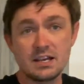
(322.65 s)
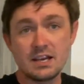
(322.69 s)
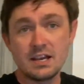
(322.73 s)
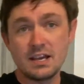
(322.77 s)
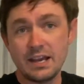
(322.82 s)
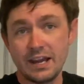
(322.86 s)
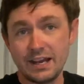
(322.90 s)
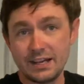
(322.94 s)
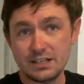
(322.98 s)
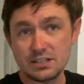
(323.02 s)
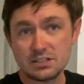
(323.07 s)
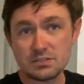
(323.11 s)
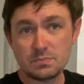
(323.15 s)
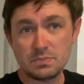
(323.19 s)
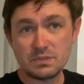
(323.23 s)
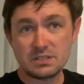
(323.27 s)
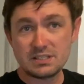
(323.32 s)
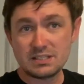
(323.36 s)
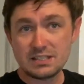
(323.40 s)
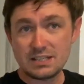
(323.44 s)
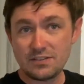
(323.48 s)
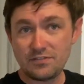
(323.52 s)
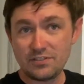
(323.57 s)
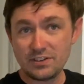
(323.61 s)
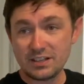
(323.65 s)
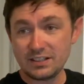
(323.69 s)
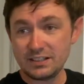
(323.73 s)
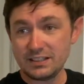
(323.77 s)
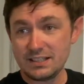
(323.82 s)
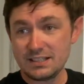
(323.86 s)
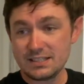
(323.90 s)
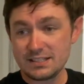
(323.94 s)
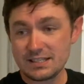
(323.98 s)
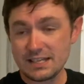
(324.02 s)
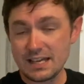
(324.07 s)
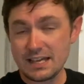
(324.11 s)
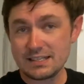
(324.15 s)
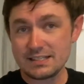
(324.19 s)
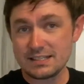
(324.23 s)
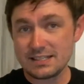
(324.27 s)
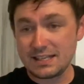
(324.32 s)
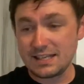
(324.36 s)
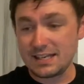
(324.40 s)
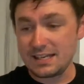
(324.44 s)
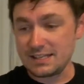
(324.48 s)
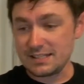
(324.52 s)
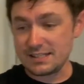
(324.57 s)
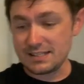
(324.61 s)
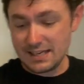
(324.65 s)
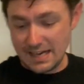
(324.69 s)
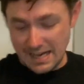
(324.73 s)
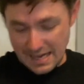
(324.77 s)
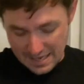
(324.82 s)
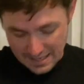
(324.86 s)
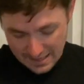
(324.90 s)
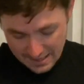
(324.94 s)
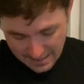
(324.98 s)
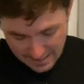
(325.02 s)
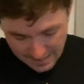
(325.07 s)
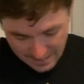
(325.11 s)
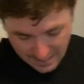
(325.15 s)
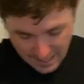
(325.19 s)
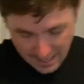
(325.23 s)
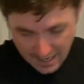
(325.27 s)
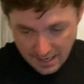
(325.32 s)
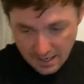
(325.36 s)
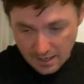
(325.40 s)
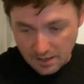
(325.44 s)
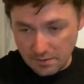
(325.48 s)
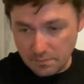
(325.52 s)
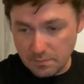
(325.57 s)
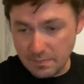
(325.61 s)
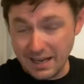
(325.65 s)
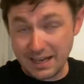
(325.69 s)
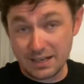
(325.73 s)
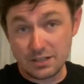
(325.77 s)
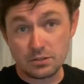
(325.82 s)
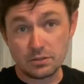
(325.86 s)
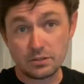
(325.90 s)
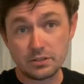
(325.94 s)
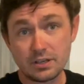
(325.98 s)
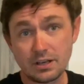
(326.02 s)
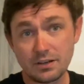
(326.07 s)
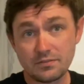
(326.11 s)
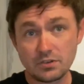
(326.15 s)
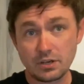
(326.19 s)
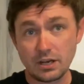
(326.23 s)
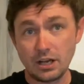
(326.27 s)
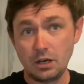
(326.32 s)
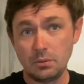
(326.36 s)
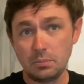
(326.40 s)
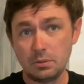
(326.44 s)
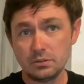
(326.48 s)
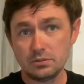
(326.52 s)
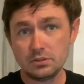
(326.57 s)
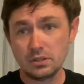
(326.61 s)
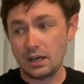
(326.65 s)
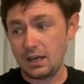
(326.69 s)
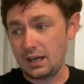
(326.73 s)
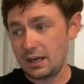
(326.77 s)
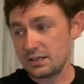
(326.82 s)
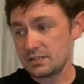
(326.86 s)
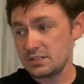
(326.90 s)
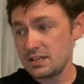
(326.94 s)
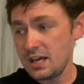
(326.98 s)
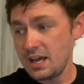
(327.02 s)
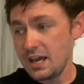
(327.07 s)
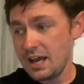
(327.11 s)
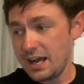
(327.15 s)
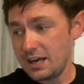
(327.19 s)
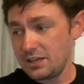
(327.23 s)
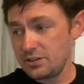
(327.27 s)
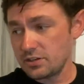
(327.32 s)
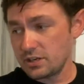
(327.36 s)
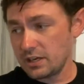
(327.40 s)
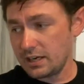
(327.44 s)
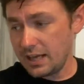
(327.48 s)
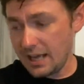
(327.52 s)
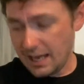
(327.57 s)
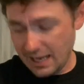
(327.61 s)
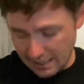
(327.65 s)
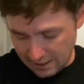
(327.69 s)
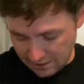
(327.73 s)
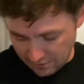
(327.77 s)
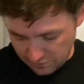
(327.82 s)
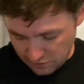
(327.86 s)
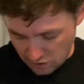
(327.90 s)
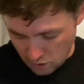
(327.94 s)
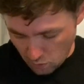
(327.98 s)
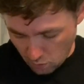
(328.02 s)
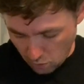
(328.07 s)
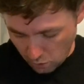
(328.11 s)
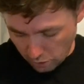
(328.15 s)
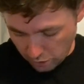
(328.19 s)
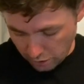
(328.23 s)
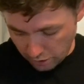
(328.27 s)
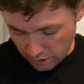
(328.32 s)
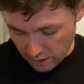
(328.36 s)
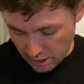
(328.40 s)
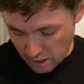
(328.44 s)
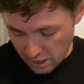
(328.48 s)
And it specifically says this in the manual. You're going to have your elbow locked and you're going to have your